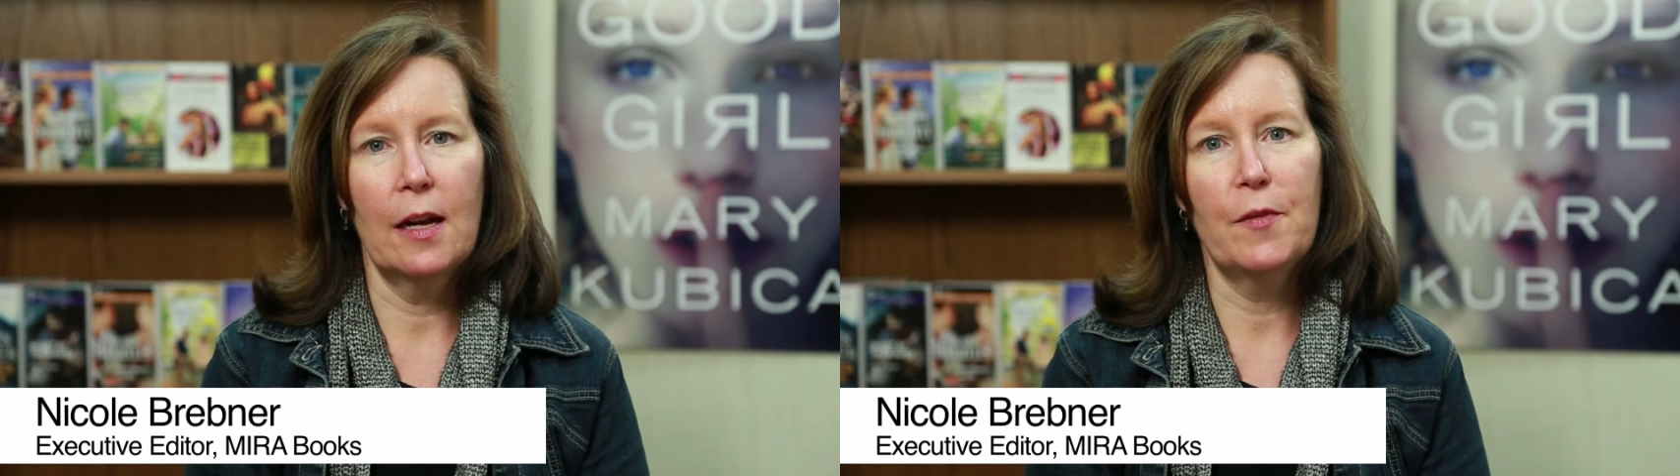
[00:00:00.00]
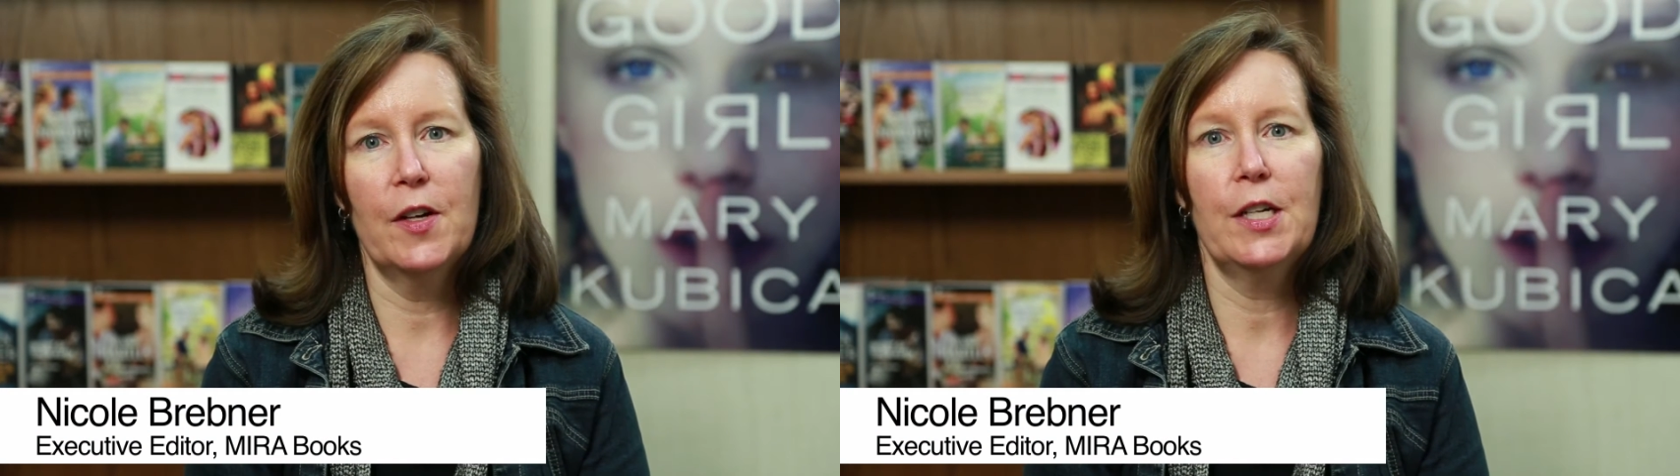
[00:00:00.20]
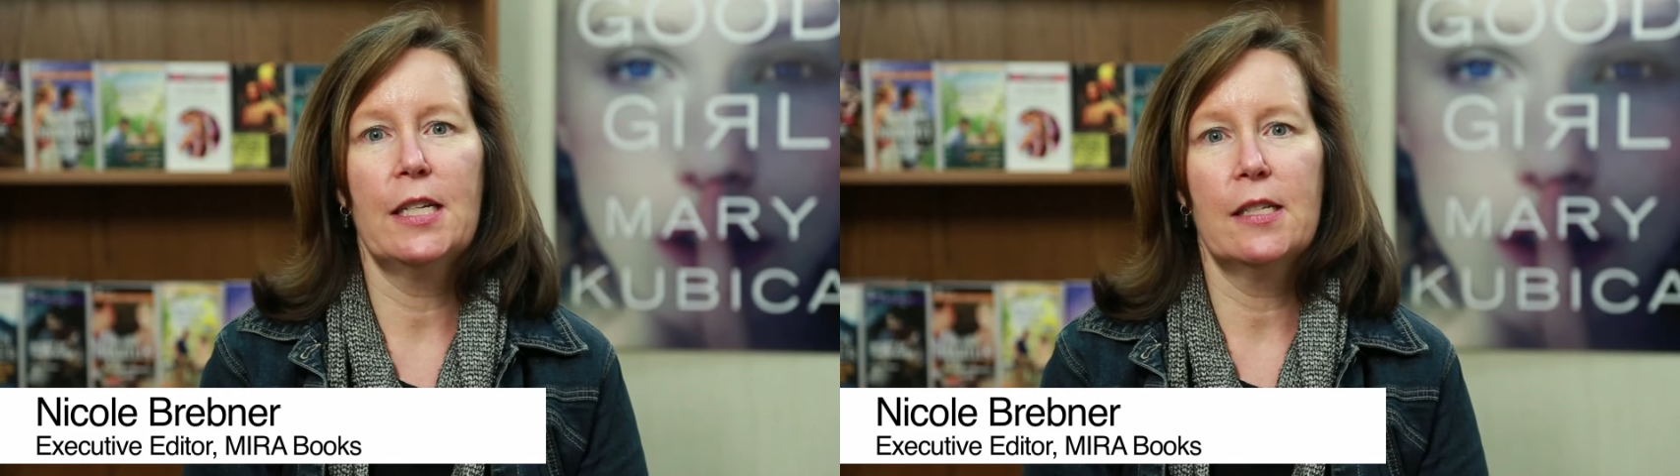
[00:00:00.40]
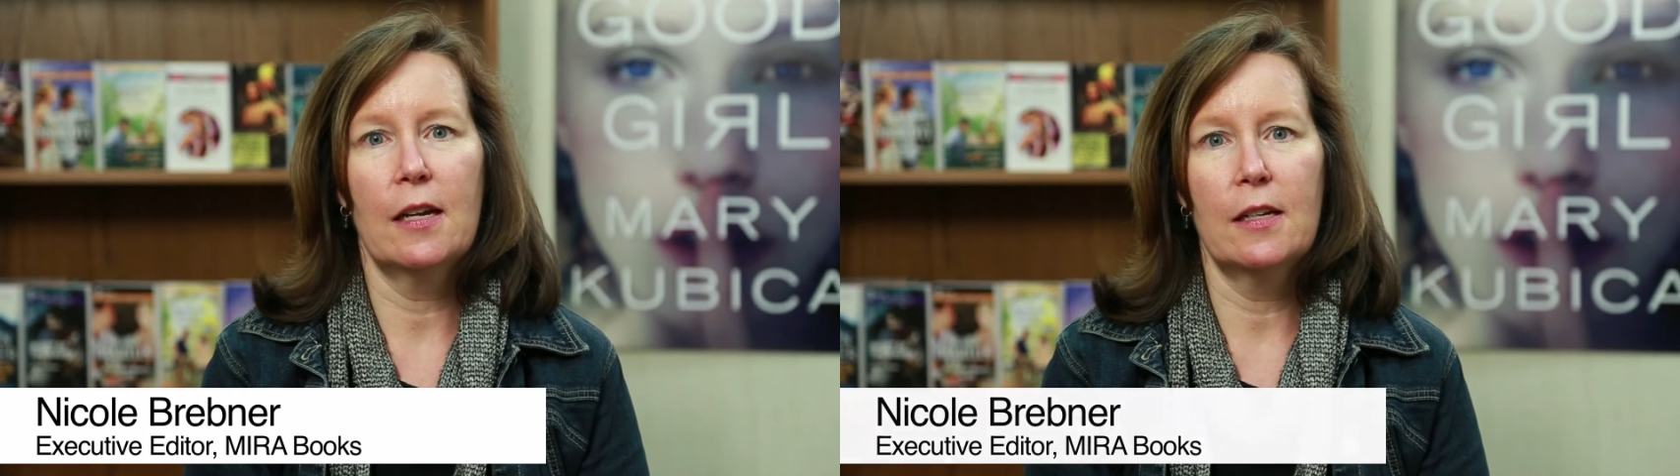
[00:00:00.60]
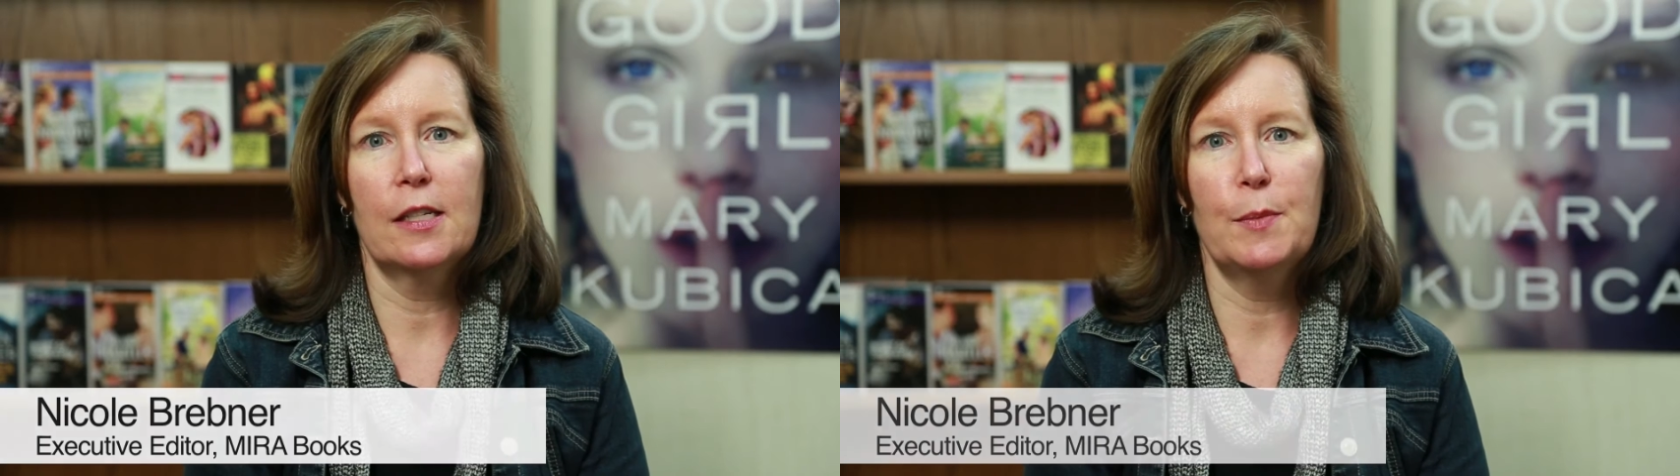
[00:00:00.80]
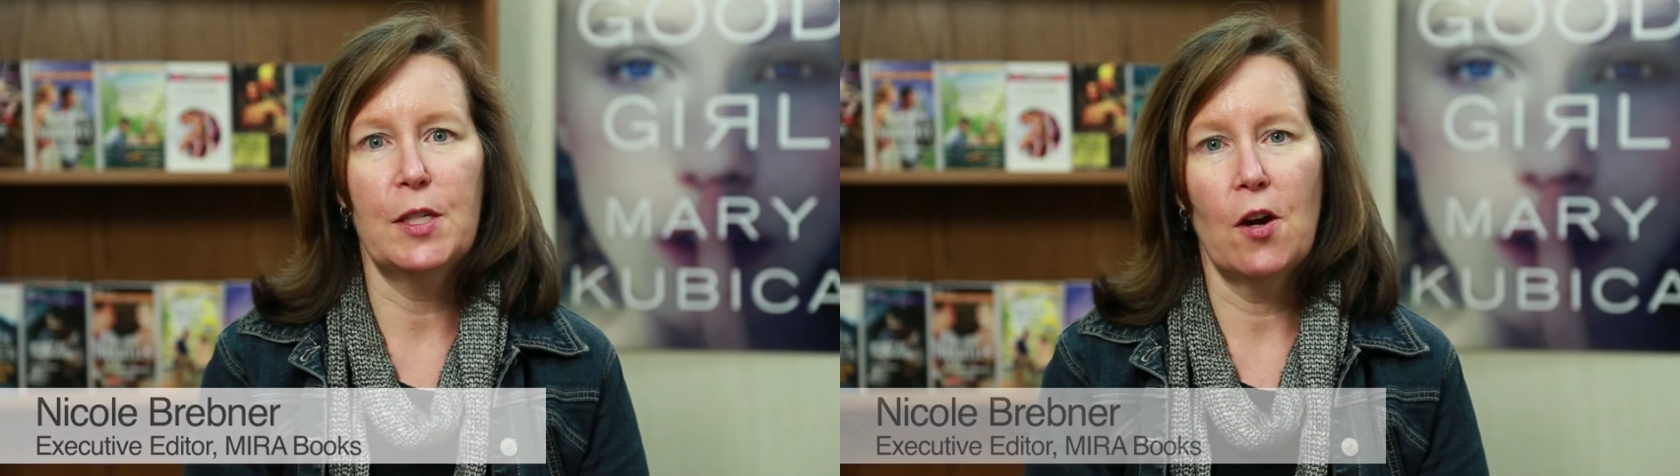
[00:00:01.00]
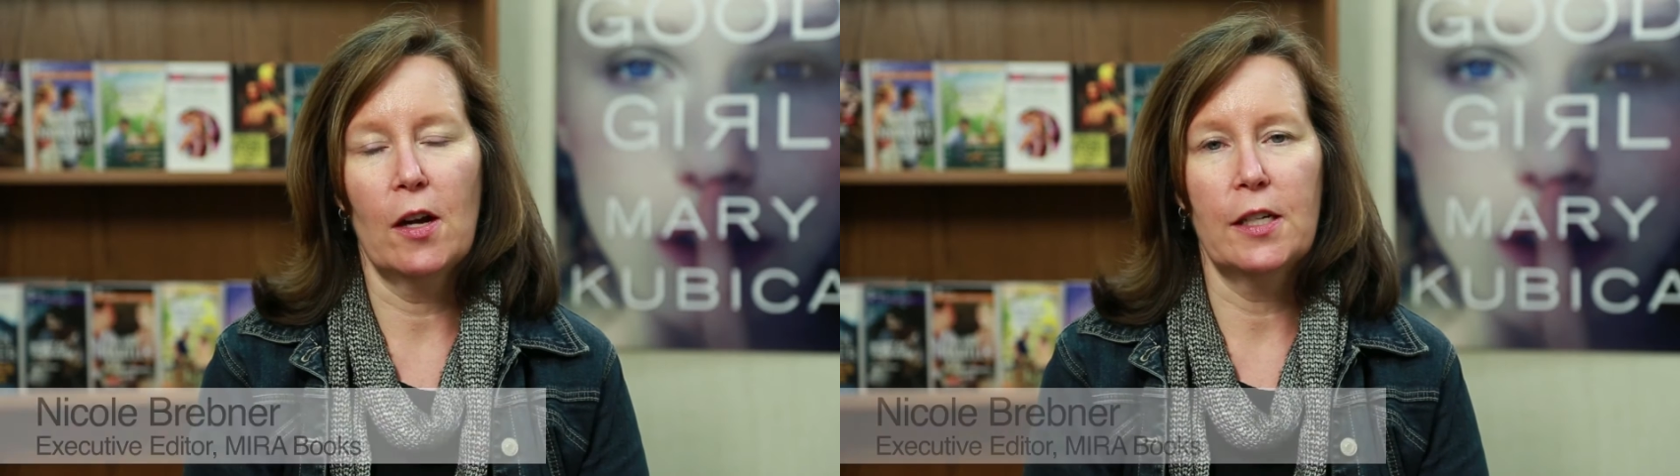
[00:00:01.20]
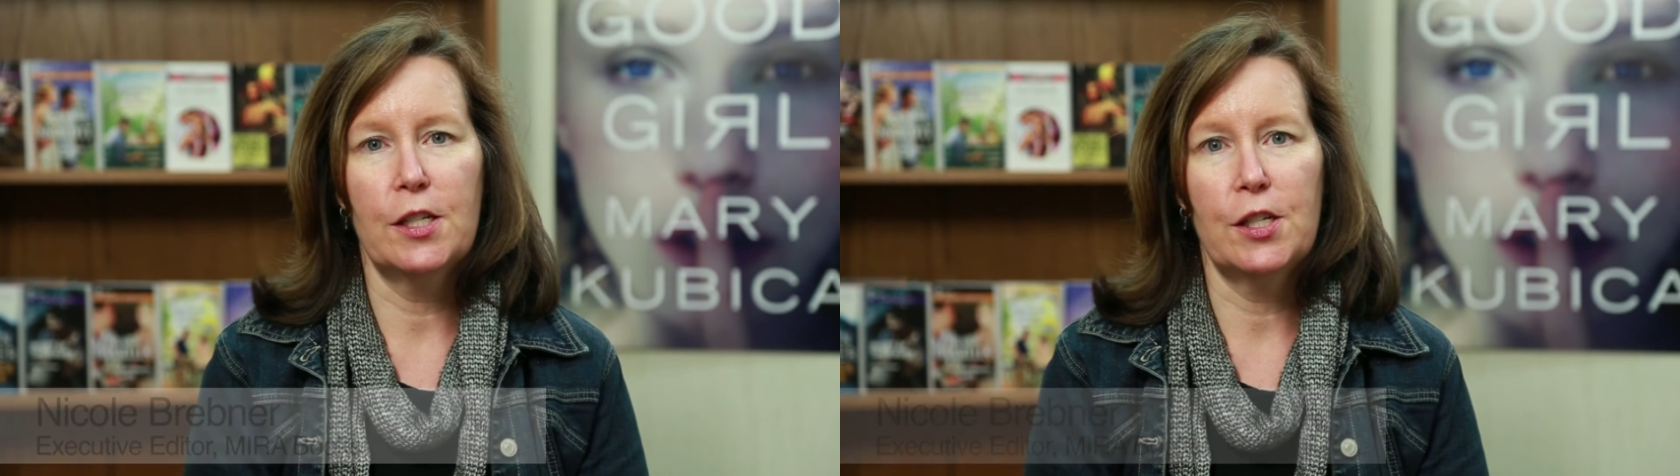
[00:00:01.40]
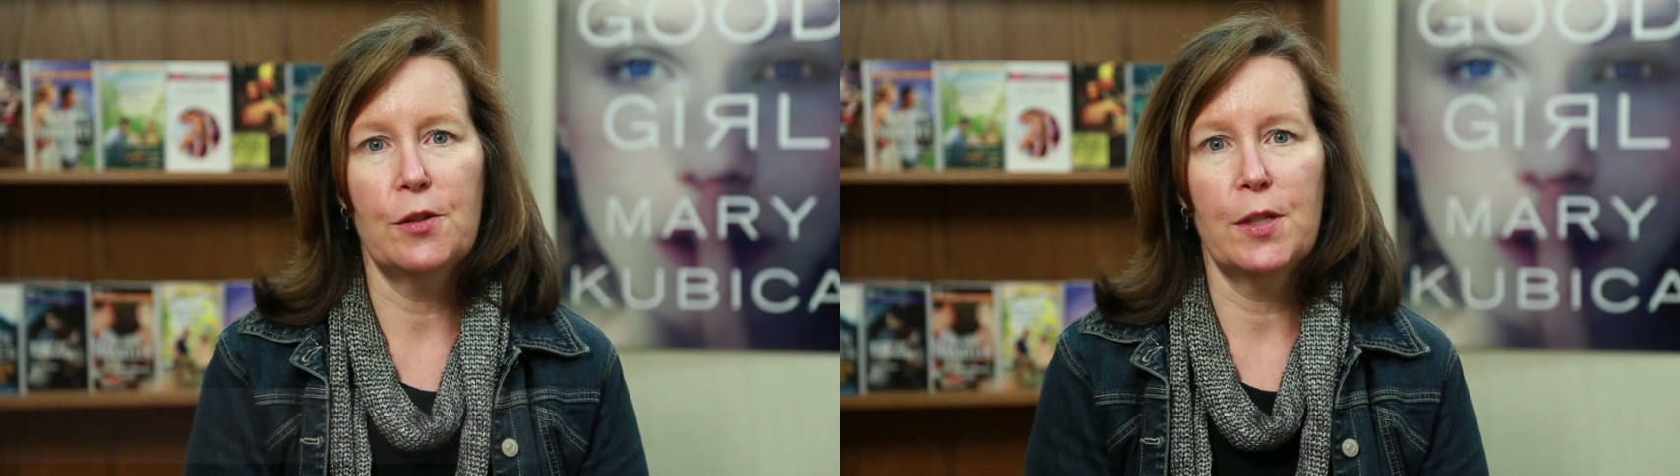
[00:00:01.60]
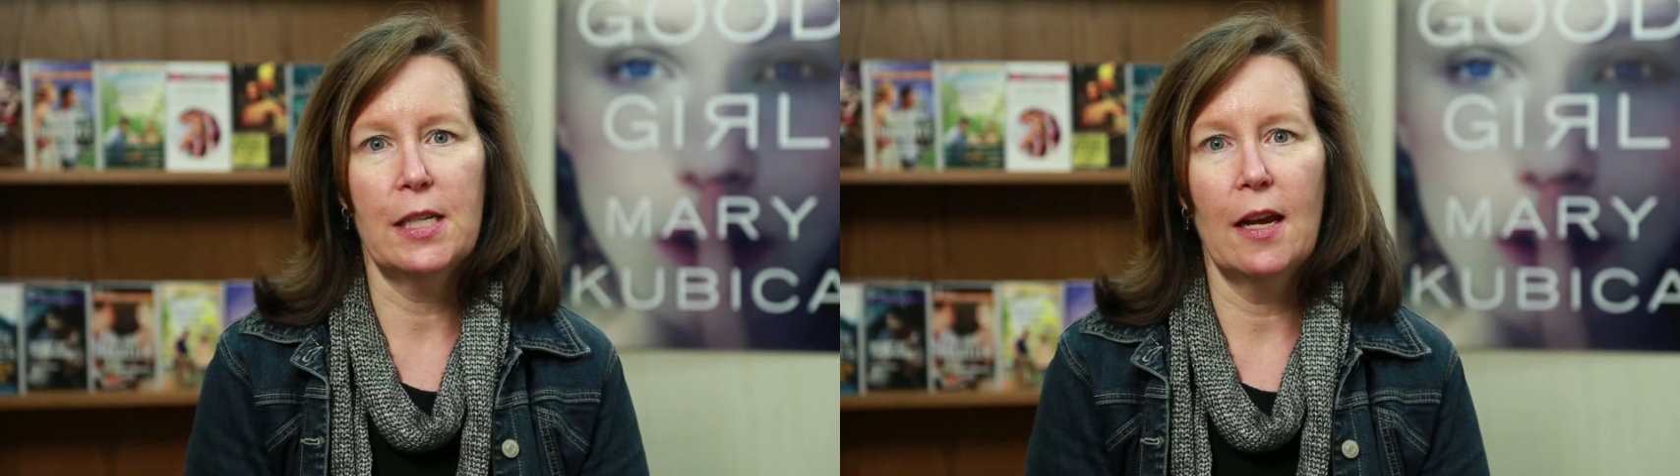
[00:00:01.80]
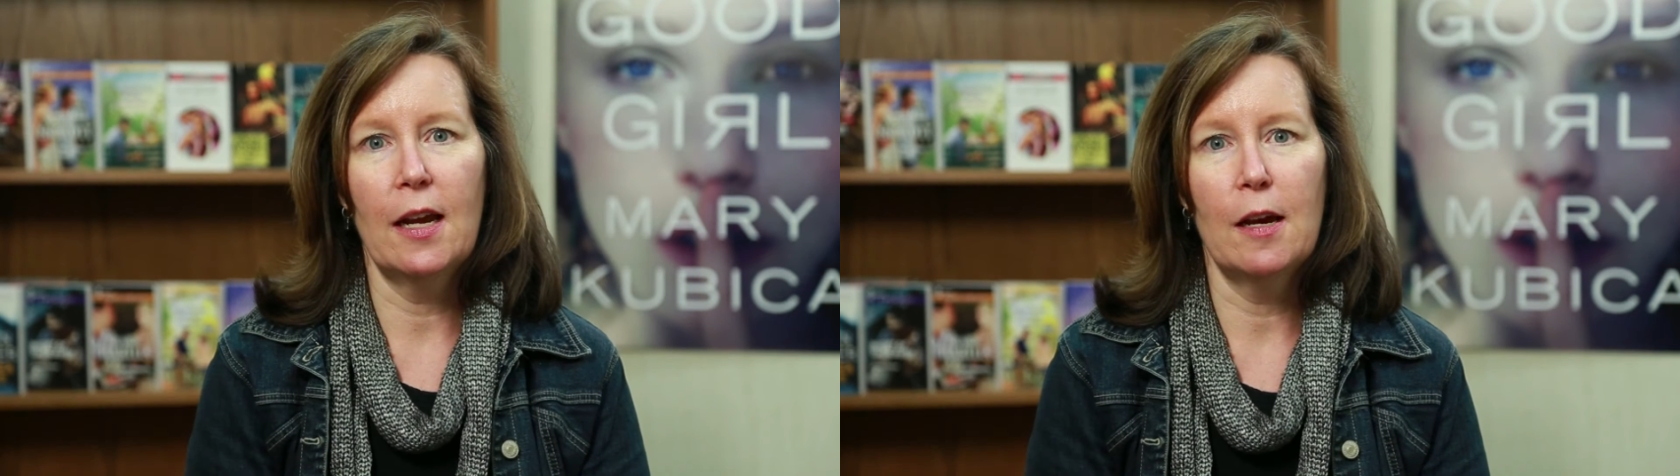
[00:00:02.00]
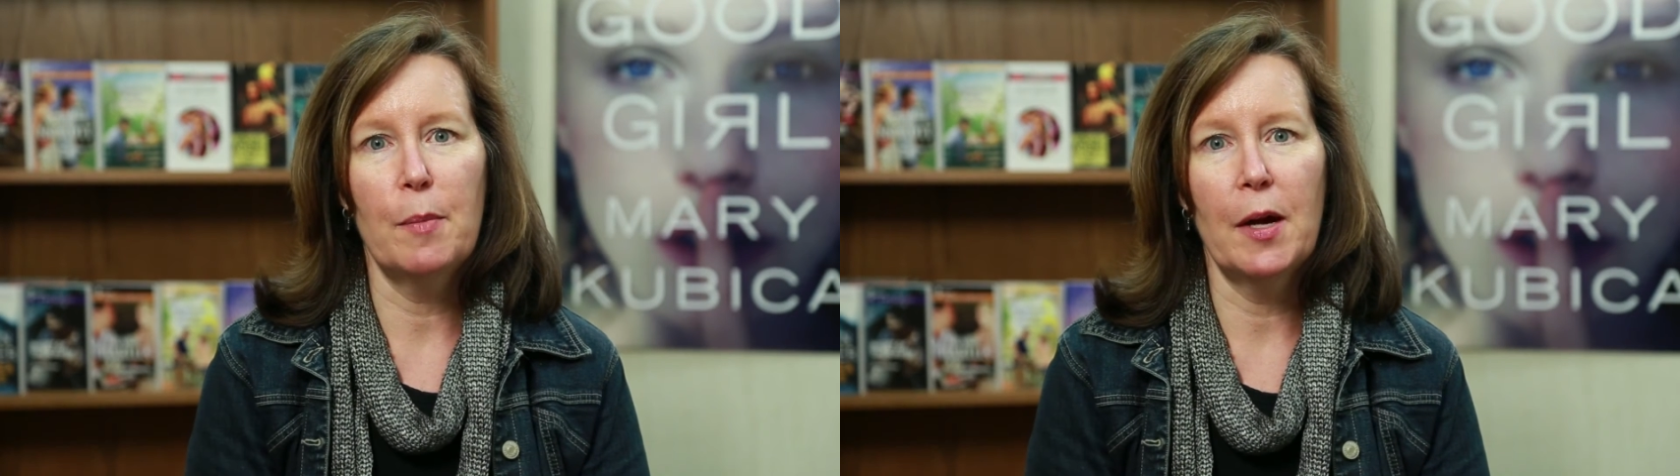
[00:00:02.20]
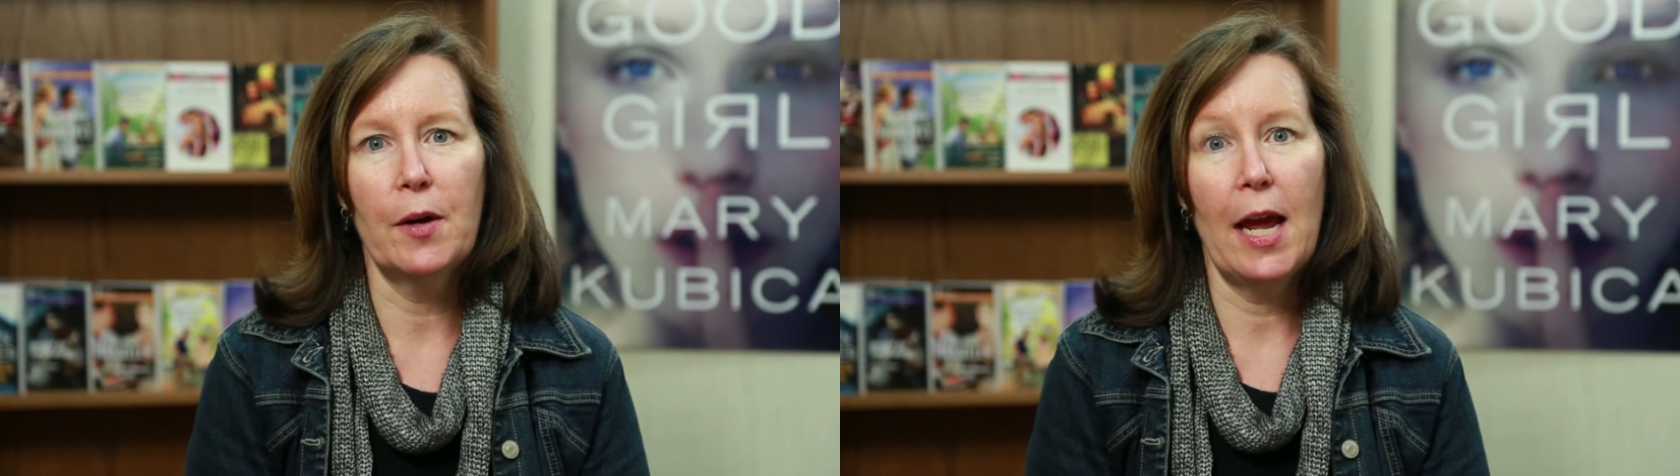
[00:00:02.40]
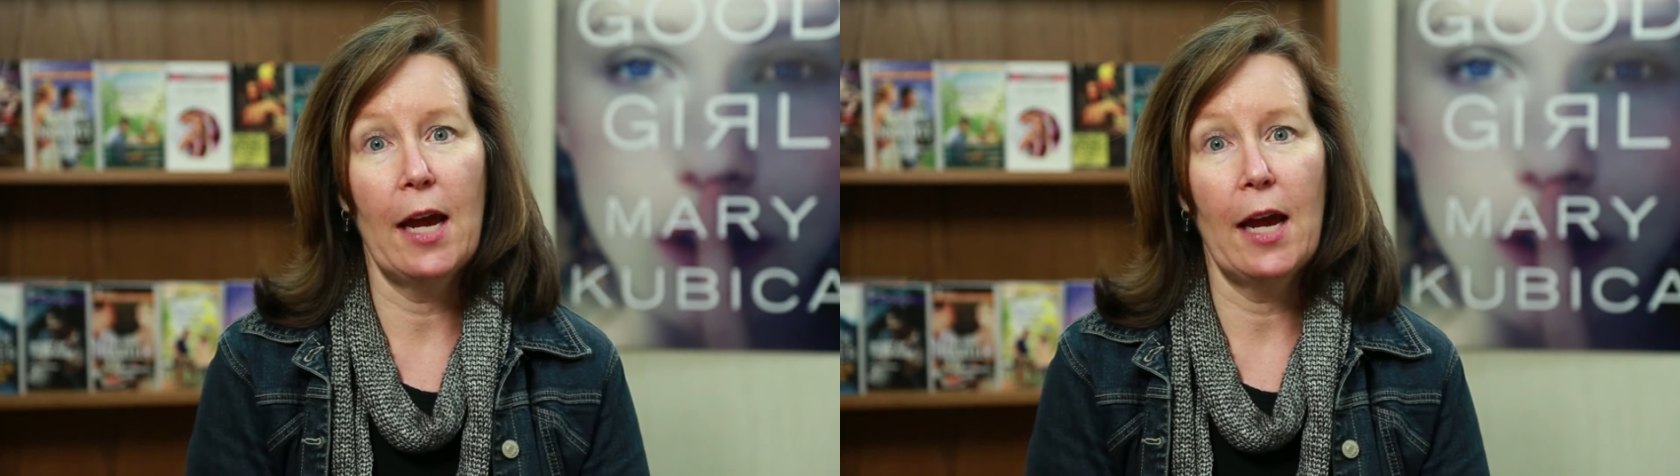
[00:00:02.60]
and I'm very excited to be talking to you today about